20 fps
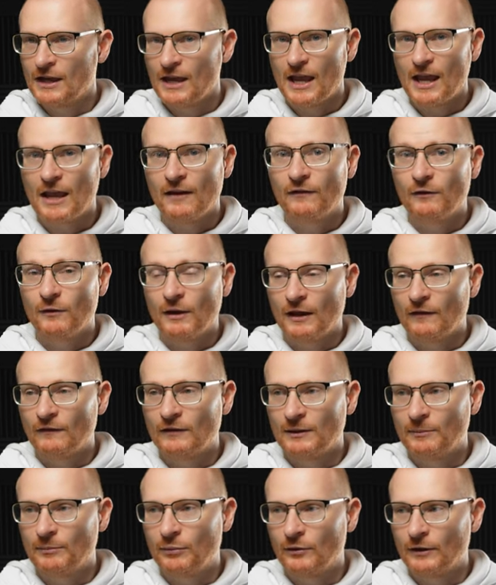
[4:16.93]
If you have any
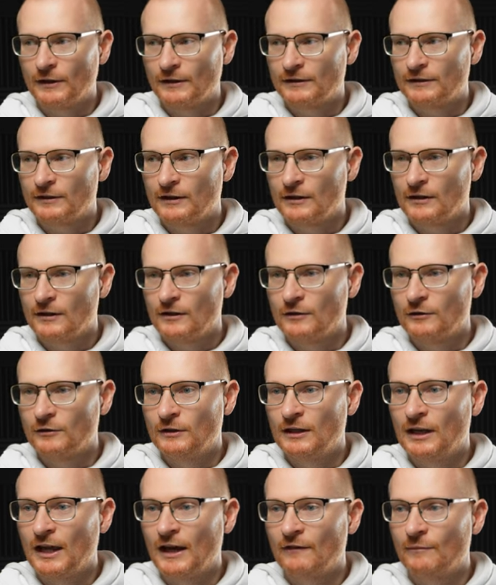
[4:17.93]
points, you need
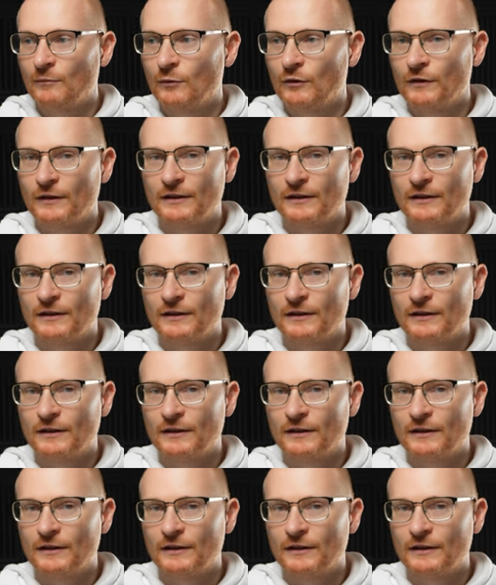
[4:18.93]
to have more than